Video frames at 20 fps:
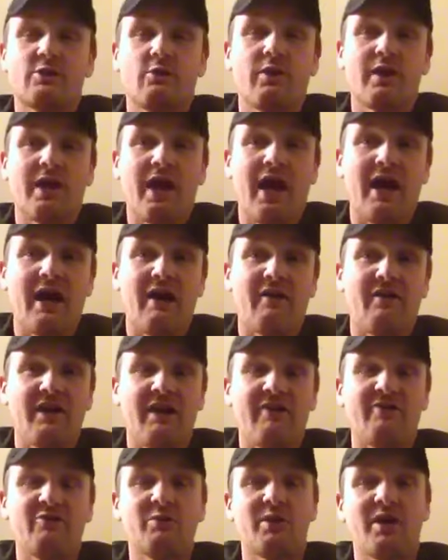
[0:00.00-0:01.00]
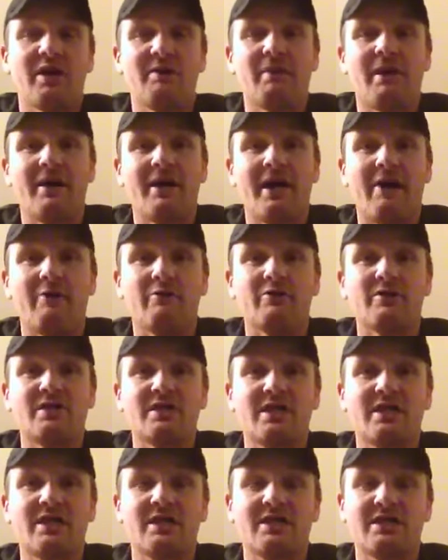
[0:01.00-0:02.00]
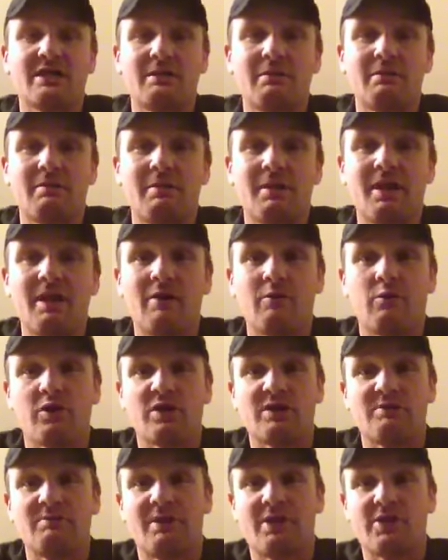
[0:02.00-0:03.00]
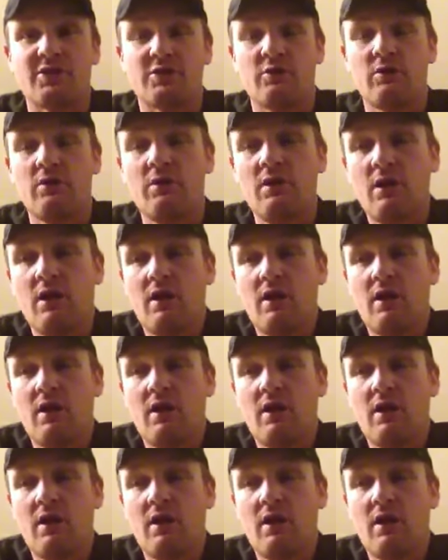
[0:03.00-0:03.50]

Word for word: going at it. I think everybody by now has seen the WWE Network special,